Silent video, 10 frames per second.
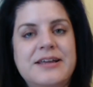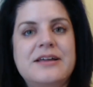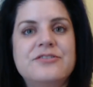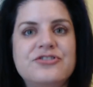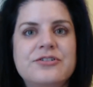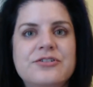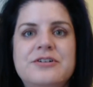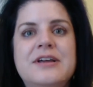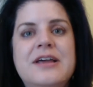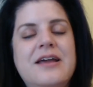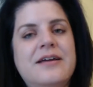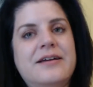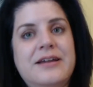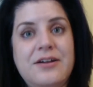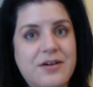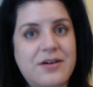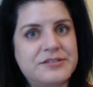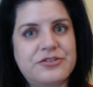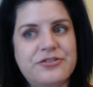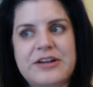injured, it can
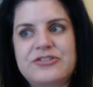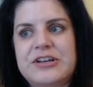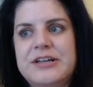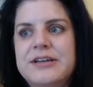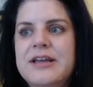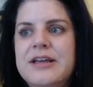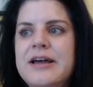cause aggression.